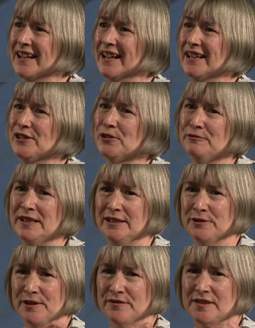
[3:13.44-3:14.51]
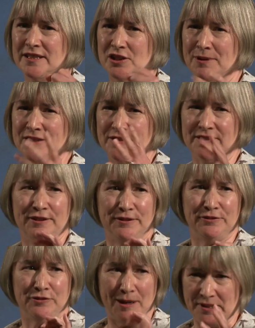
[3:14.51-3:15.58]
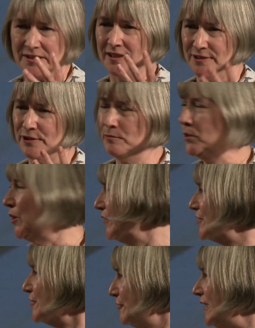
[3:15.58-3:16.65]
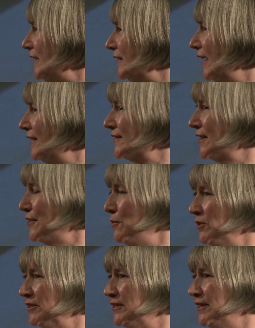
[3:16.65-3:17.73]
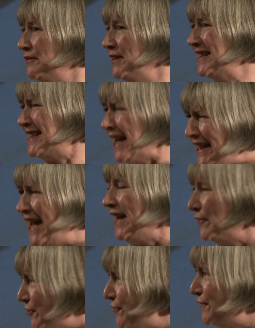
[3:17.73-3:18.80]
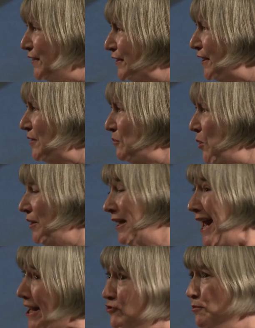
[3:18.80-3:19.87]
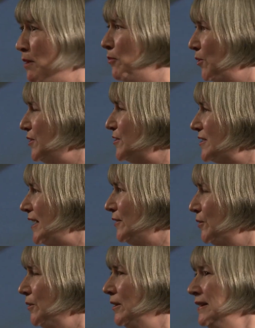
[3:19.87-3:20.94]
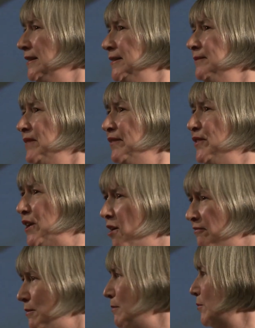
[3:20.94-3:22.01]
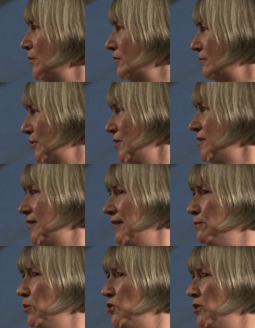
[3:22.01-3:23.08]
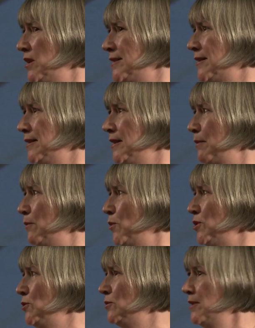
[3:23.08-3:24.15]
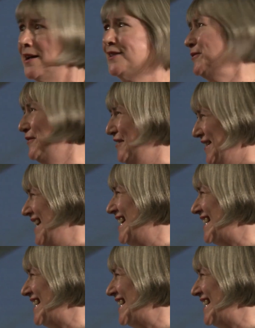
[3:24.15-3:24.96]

You're really looking for situations that you can dramatise, that you can put on the screen. And so you want to know exactly how did you feel at that point, and can you remember what you said? Or if you can't remember what you said, would you like to think about what you'd like to have said?